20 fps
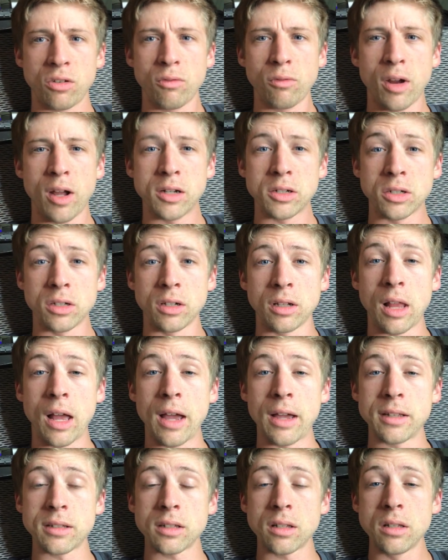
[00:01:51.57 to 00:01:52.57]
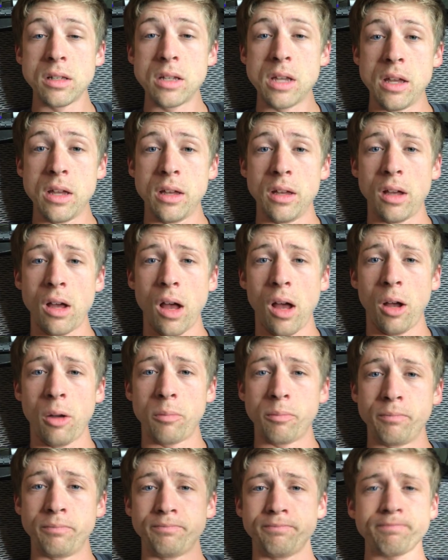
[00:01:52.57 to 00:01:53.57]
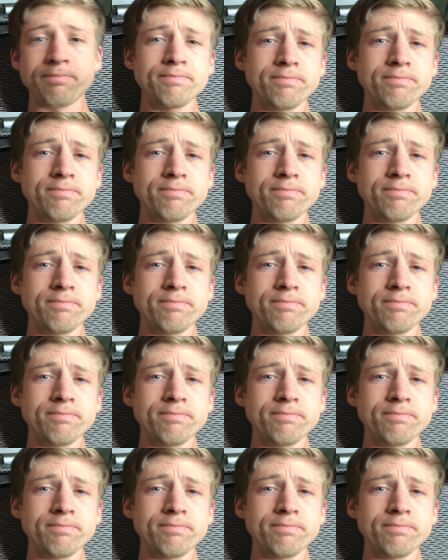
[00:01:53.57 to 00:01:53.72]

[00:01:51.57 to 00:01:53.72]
can rationalize um,